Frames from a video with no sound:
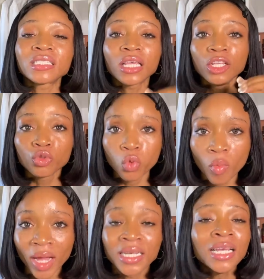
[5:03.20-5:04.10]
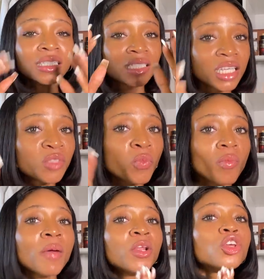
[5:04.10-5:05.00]
skinned woman. Sis,
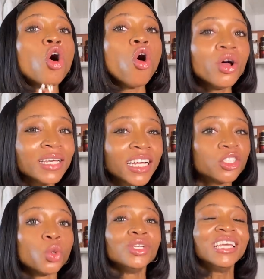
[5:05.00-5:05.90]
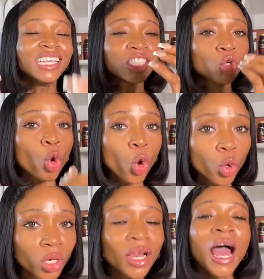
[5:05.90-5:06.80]
probably your undertone is
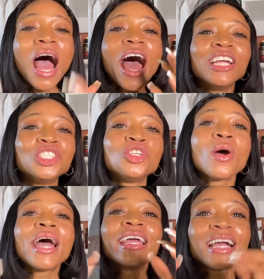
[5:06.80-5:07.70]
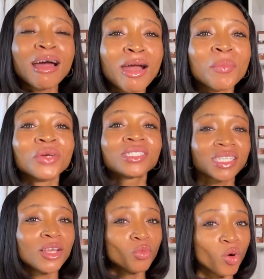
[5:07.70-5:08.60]
cool and you are a caramel
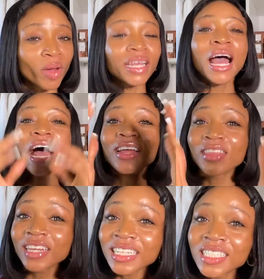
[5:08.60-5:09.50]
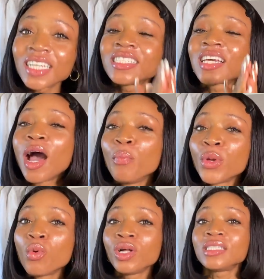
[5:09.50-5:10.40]
skinned woman. Another six can be
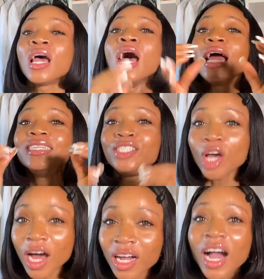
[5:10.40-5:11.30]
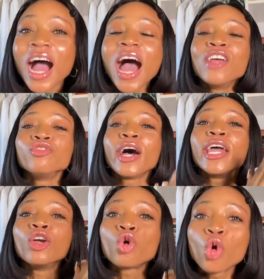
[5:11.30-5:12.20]
what? Dark, and you are
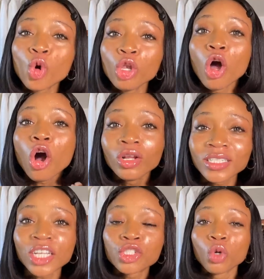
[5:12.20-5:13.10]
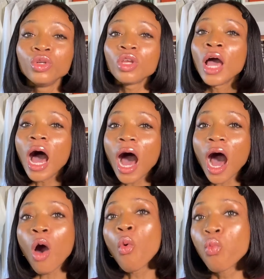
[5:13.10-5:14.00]
a cool, undertoned
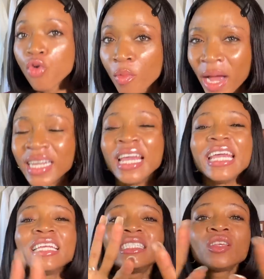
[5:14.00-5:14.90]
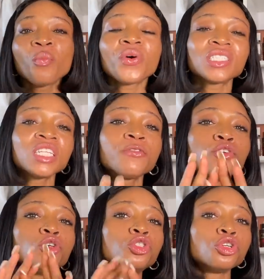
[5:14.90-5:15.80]
uh, woman. It is important for
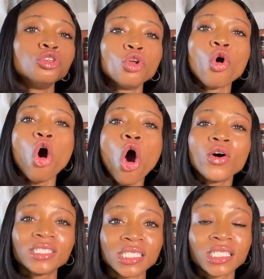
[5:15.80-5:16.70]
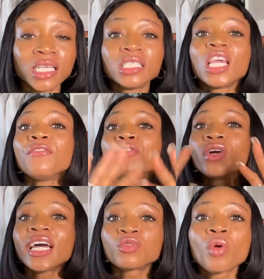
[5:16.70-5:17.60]
you to know all these things. If you
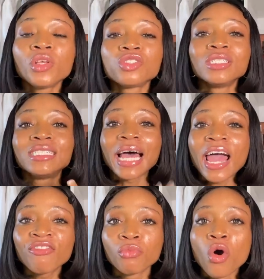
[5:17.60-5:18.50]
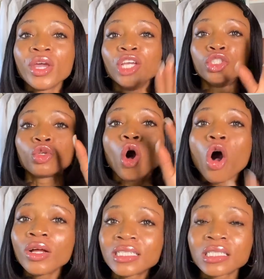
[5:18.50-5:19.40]
guys want me to dive more into
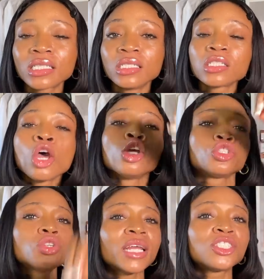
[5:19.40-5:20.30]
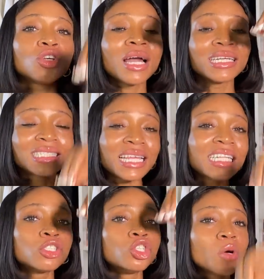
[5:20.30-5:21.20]
all these things so that you can
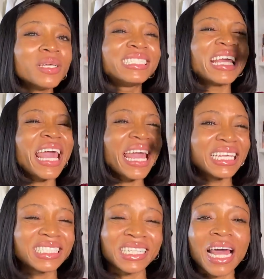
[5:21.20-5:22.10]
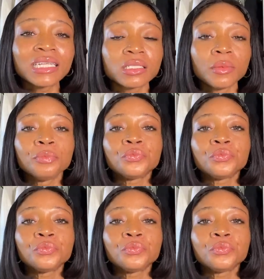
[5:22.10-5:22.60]
start knowing the exact